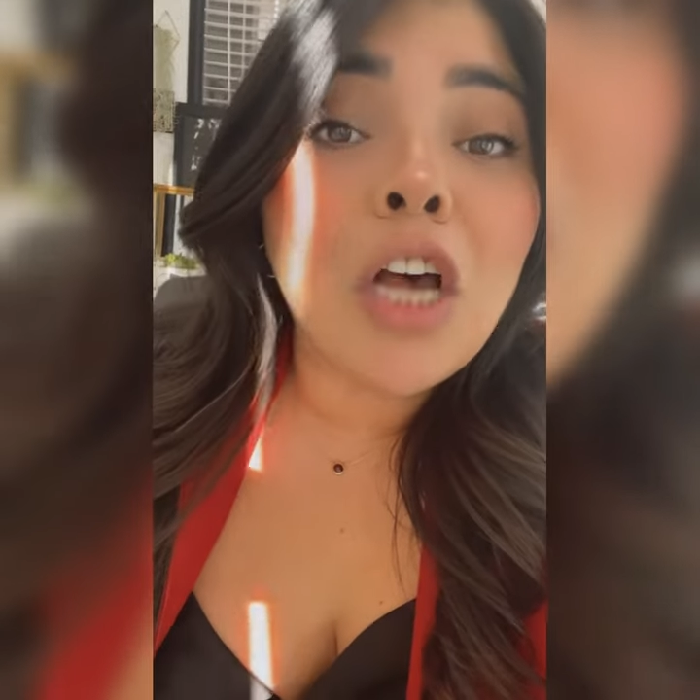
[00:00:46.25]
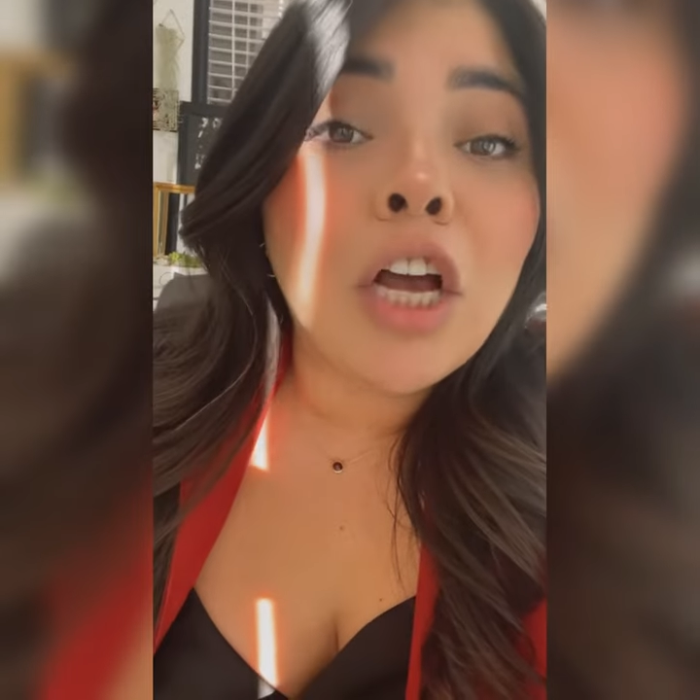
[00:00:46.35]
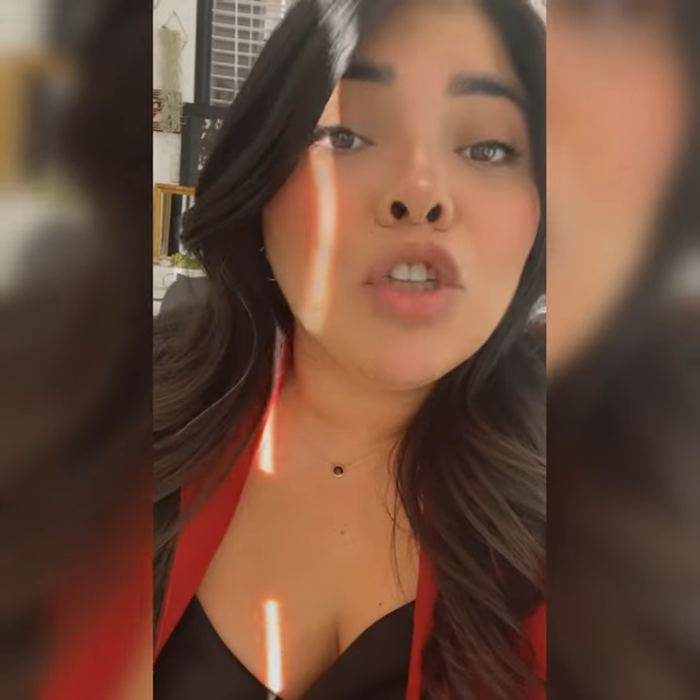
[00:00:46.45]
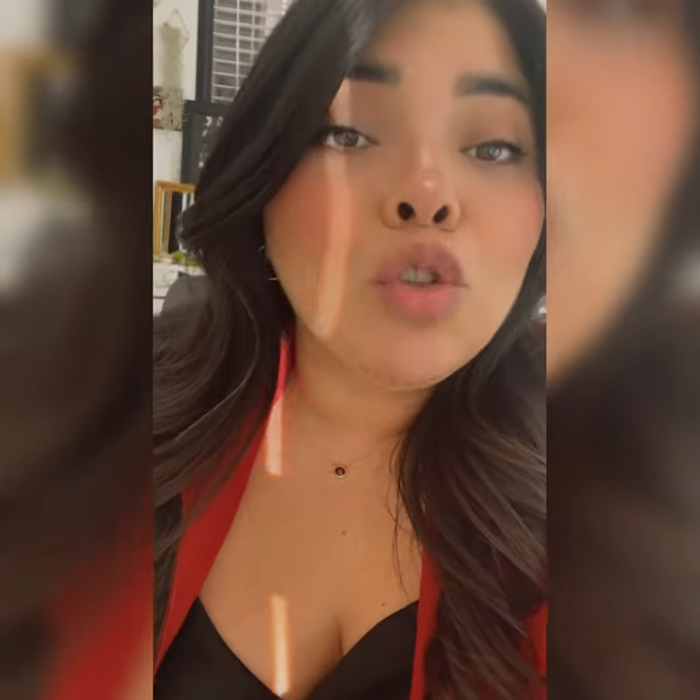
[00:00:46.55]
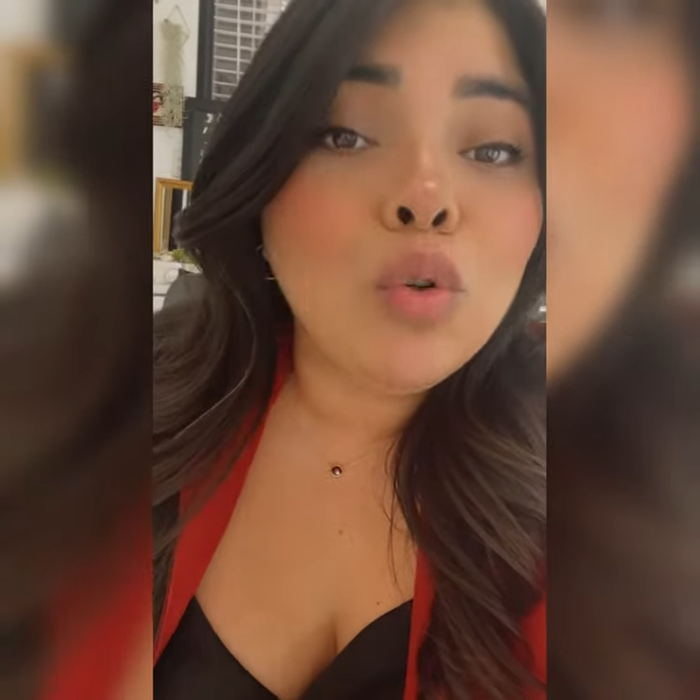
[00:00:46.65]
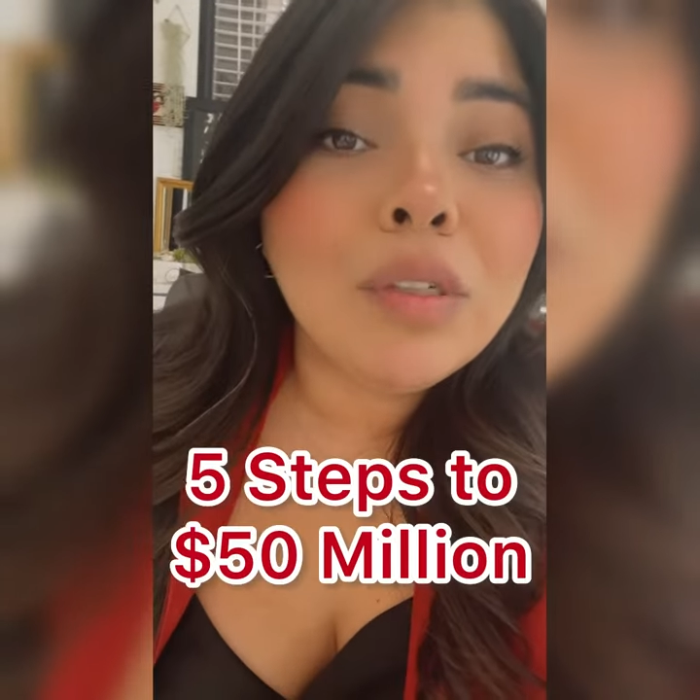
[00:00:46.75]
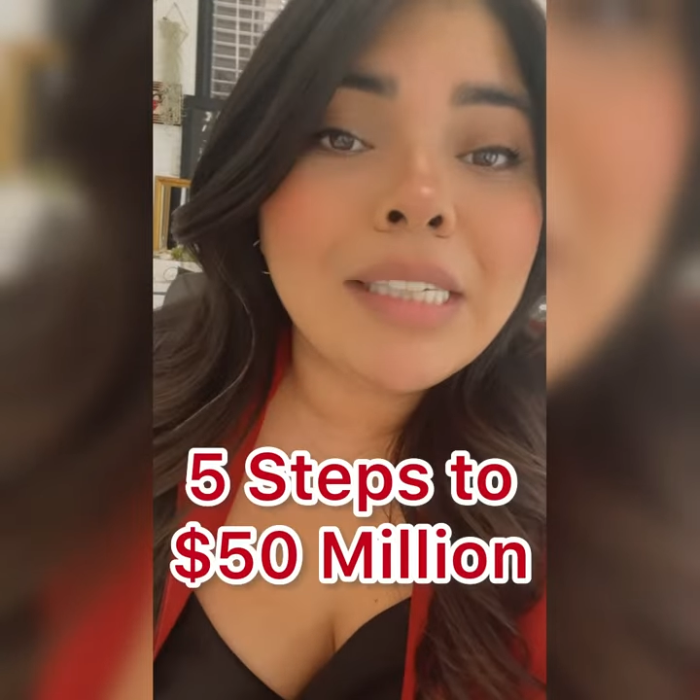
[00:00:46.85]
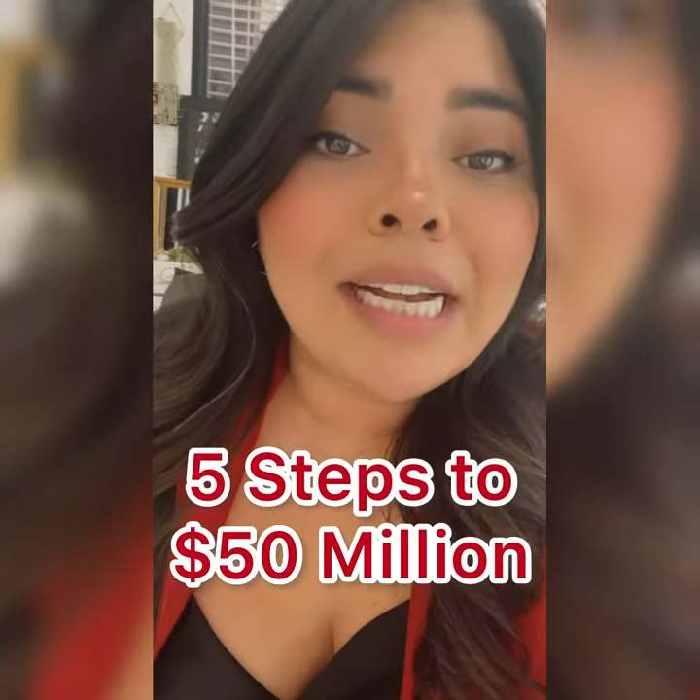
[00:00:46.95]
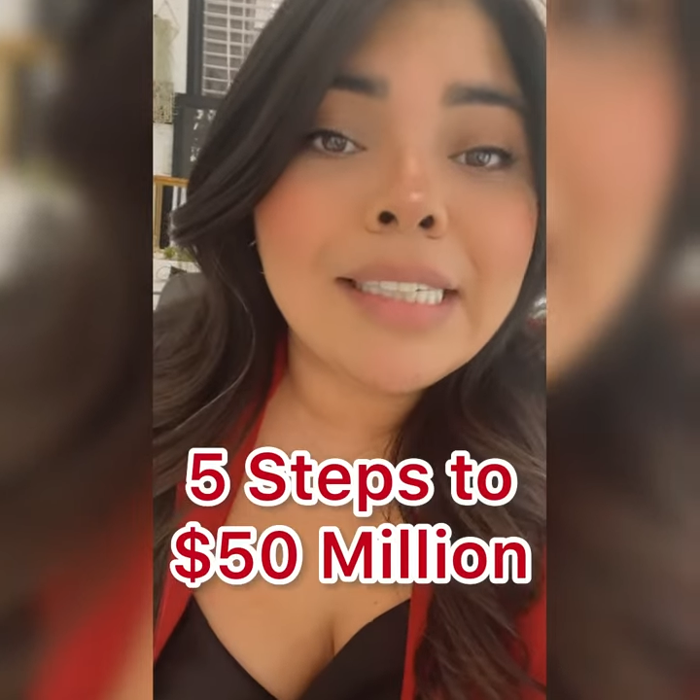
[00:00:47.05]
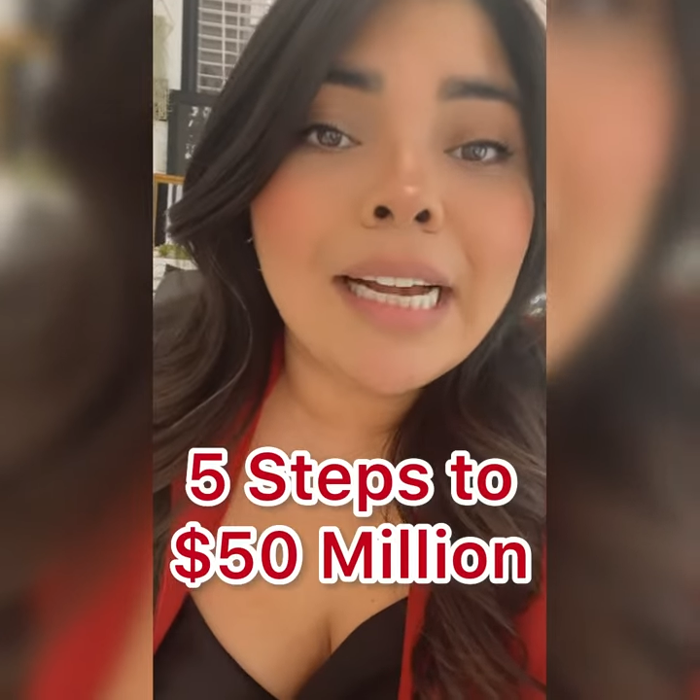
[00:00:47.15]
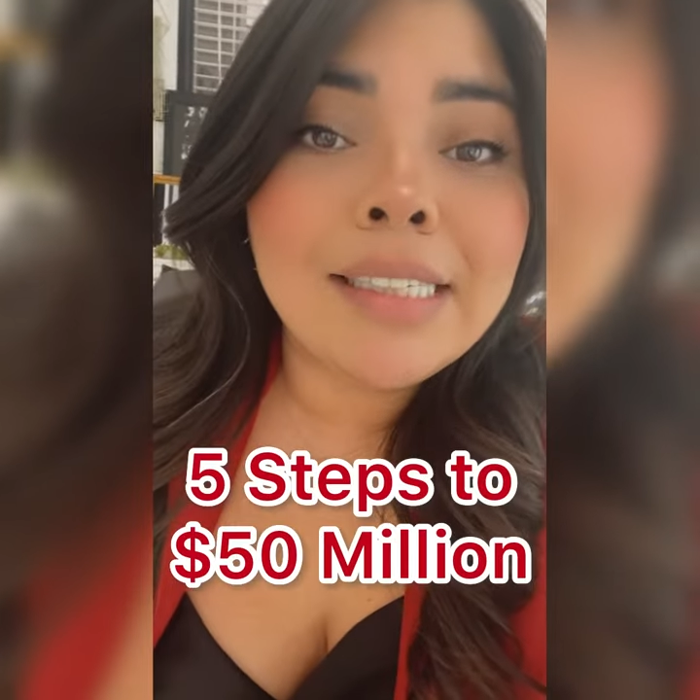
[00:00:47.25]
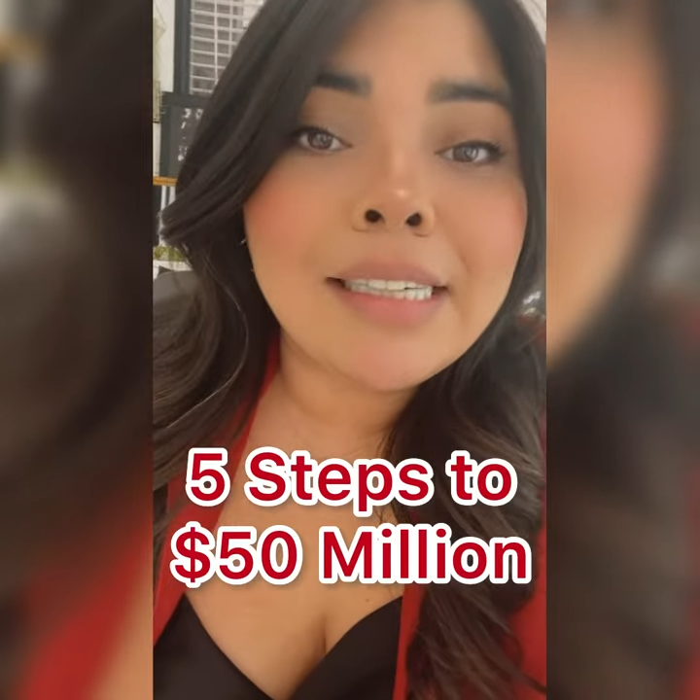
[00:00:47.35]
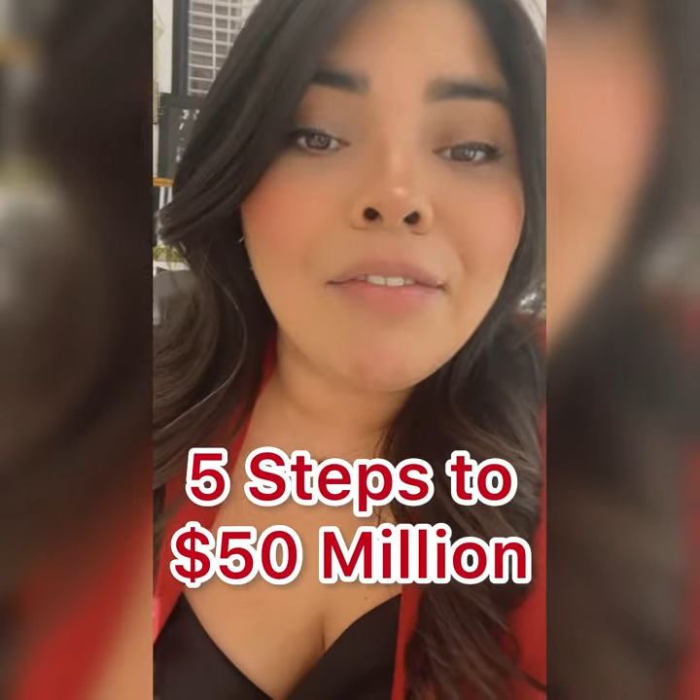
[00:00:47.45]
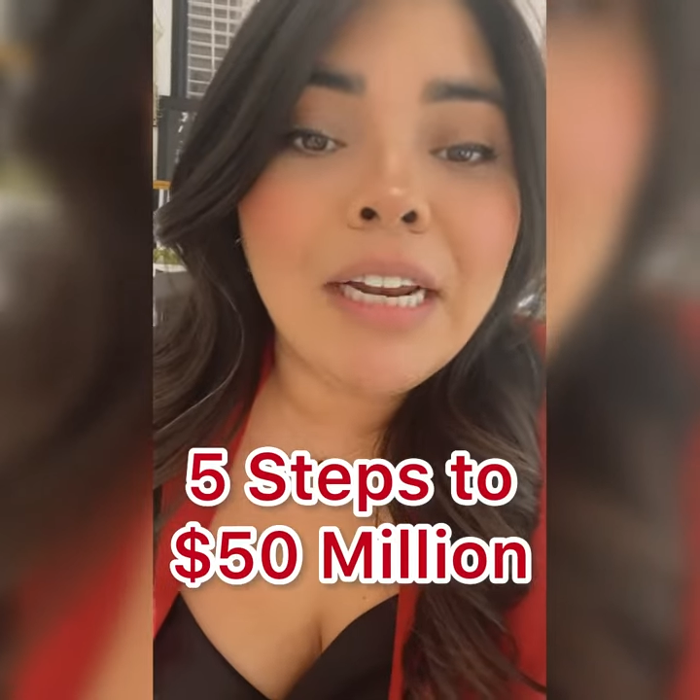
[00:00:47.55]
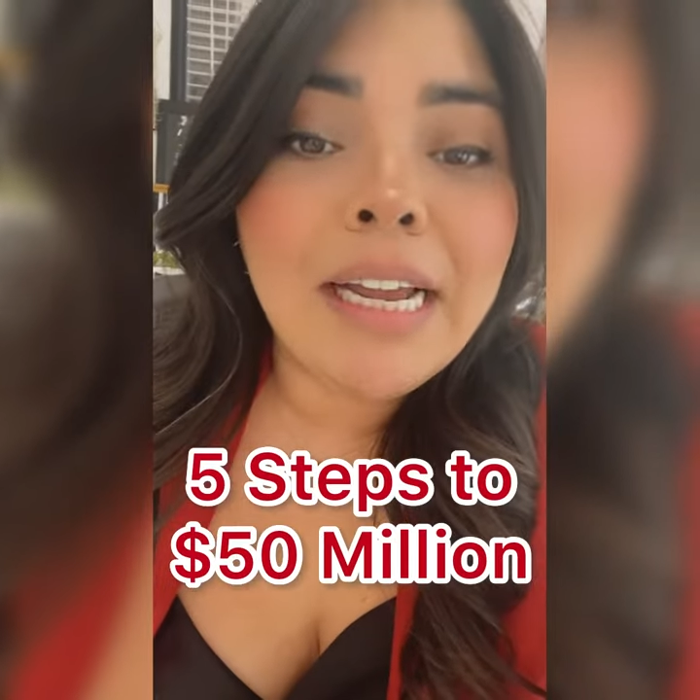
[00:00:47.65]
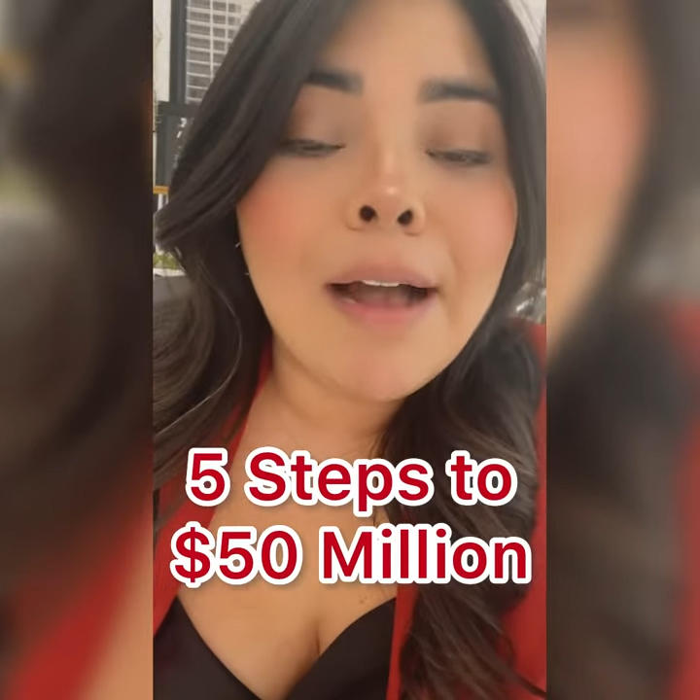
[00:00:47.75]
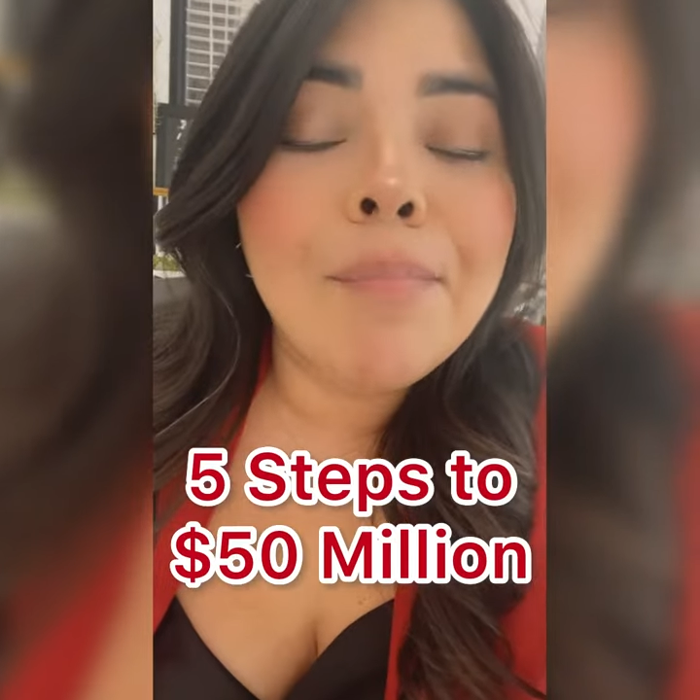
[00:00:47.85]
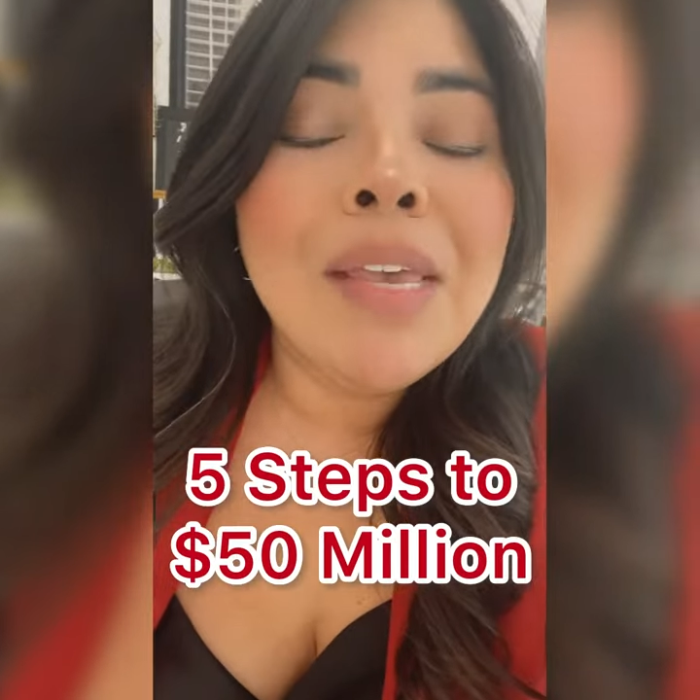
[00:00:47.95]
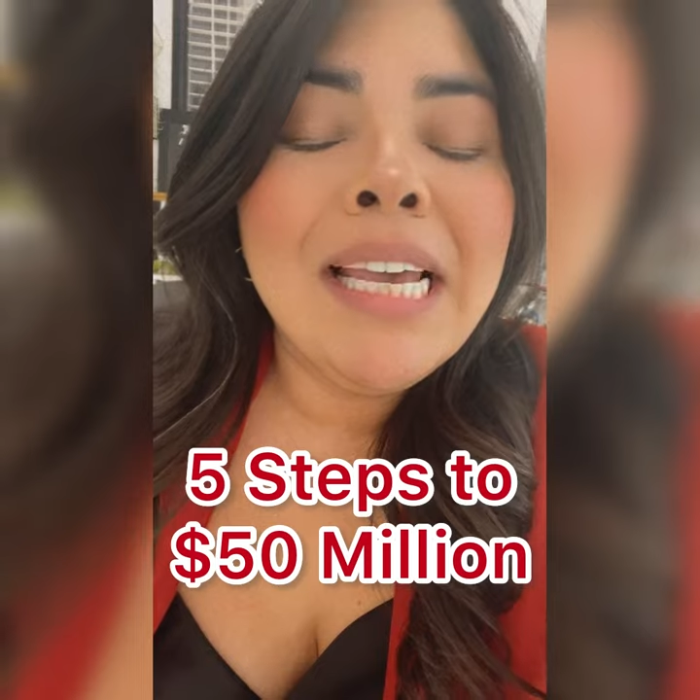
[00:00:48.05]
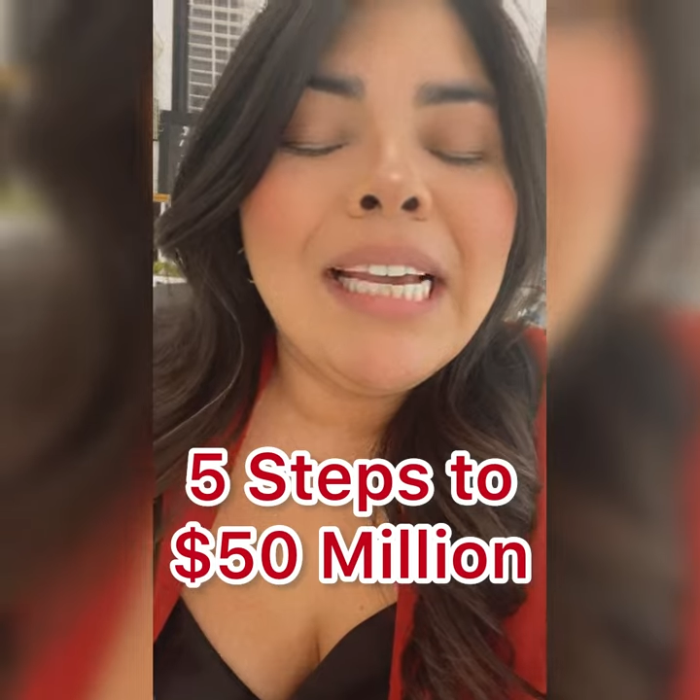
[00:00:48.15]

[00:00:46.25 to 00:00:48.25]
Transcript: on Tuesdays at 7 a.m.